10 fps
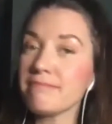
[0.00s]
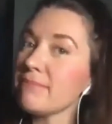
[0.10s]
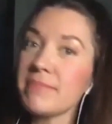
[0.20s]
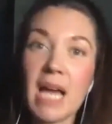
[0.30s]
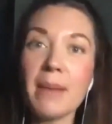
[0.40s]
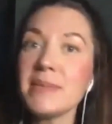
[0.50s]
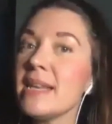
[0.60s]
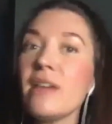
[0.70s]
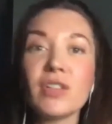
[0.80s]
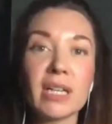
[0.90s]
Time's
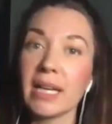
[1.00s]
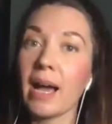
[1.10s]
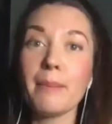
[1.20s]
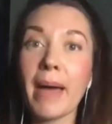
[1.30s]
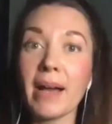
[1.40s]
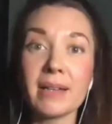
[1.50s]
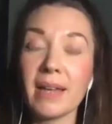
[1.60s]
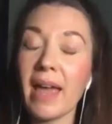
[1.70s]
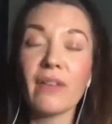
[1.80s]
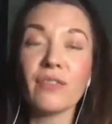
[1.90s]
never going to come back,
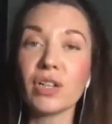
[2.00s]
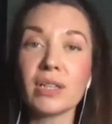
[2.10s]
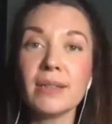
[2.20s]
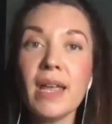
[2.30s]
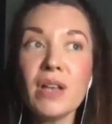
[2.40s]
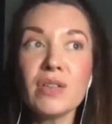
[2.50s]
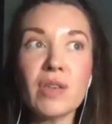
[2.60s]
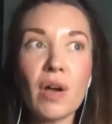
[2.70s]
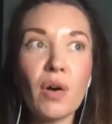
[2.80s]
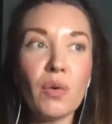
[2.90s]
ever.
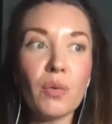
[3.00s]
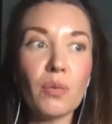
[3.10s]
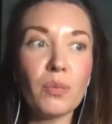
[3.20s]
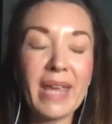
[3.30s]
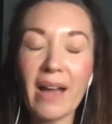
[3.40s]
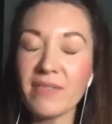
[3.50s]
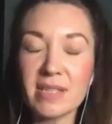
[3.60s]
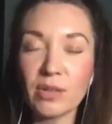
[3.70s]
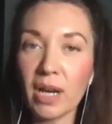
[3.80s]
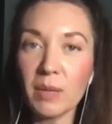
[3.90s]
So we have this
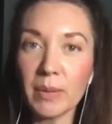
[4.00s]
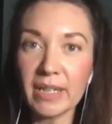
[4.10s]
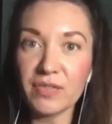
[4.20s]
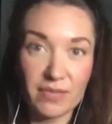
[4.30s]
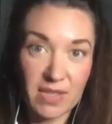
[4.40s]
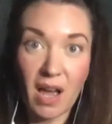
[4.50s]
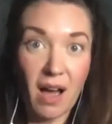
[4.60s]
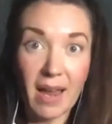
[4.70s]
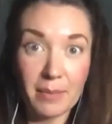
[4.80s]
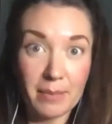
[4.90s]
incredible gift of
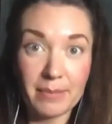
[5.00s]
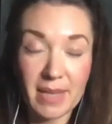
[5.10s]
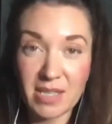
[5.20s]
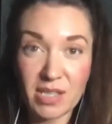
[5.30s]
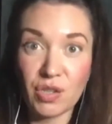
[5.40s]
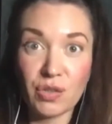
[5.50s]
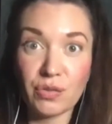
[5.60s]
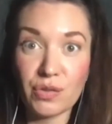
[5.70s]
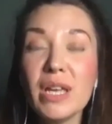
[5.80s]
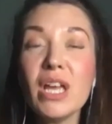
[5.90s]
time. That's
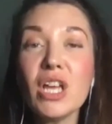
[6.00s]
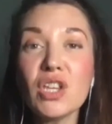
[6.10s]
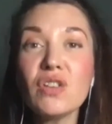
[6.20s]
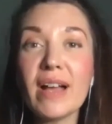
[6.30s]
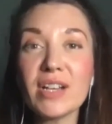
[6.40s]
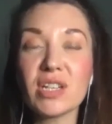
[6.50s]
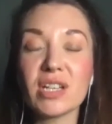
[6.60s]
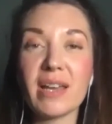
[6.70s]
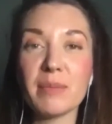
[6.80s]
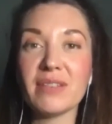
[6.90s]
huge. You've actually
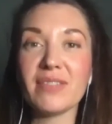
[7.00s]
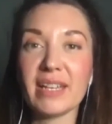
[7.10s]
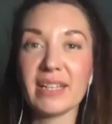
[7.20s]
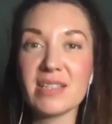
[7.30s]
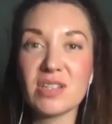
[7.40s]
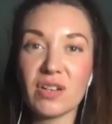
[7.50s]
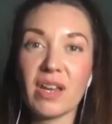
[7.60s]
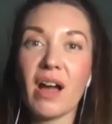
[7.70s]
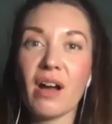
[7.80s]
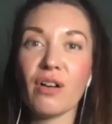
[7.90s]
got a bit of a history
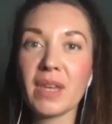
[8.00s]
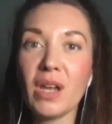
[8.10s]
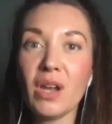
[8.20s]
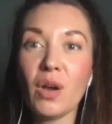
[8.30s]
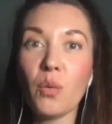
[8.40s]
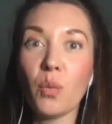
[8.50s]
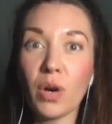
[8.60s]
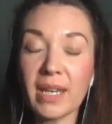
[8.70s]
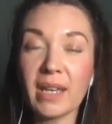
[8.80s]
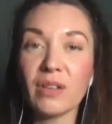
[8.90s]
of
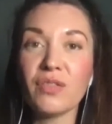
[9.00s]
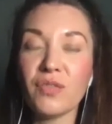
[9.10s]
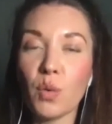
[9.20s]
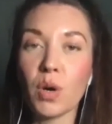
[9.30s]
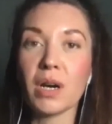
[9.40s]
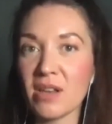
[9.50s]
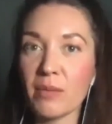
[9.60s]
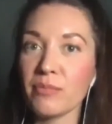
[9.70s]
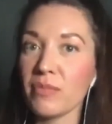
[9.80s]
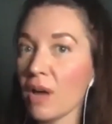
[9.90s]
working
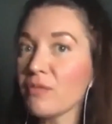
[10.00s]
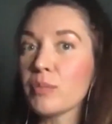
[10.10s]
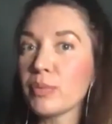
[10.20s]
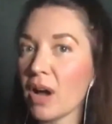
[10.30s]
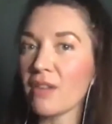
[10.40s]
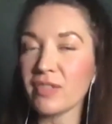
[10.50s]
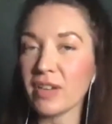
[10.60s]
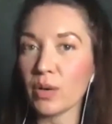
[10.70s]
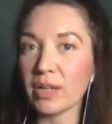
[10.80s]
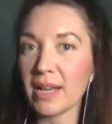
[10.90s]
for non-for-profit
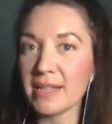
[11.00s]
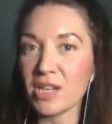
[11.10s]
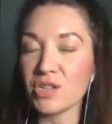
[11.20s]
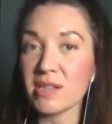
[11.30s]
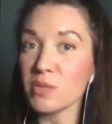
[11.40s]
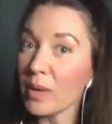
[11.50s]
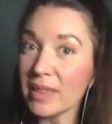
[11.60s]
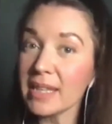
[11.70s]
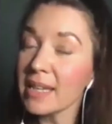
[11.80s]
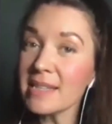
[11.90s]
organizations
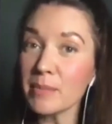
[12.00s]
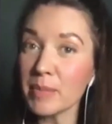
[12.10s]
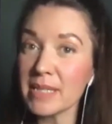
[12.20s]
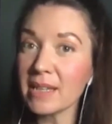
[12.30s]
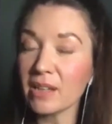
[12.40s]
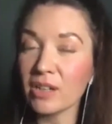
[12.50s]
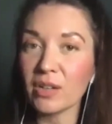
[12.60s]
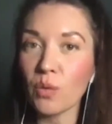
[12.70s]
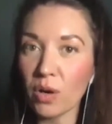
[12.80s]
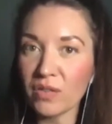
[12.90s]
with kids in particular
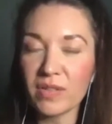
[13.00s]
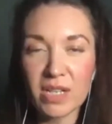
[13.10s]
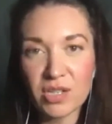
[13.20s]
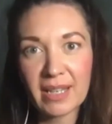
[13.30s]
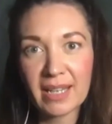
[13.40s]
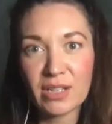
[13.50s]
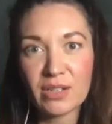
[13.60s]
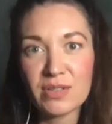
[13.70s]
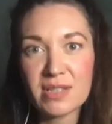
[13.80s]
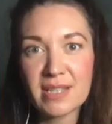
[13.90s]
and orphanages. Can
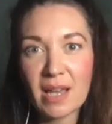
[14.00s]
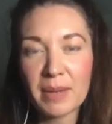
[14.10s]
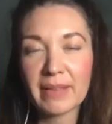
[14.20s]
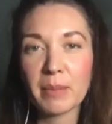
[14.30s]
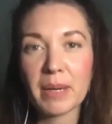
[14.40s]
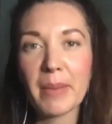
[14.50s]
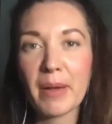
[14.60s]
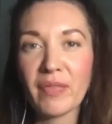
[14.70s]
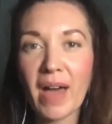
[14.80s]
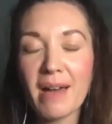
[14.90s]
you tell me a little bit
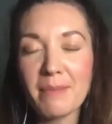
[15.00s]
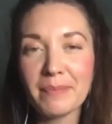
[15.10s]
about that?